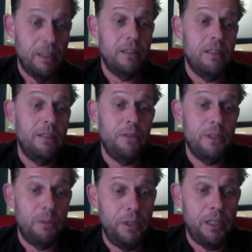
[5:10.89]
Yes,
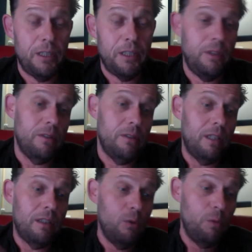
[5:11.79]
different medias, because
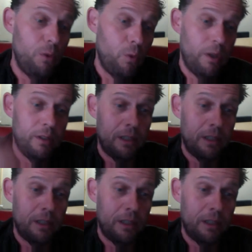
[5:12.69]
that could be words,